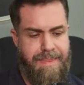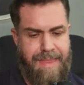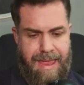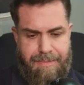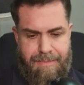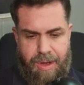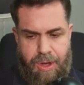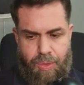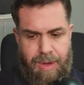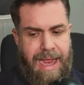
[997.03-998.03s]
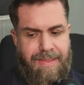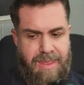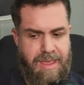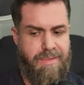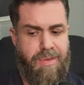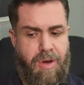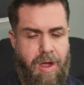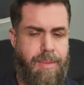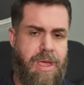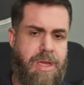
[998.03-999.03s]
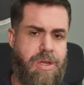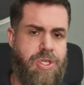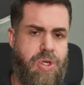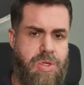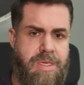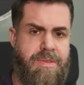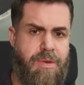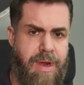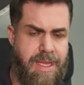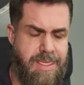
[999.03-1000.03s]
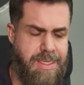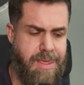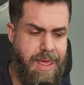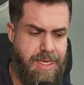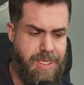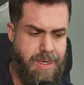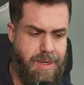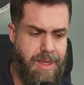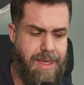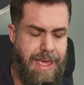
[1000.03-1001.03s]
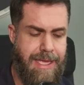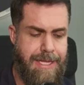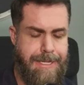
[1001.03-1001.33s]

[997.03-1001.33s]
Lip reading: that create the environment conducive to reconciliation, okay?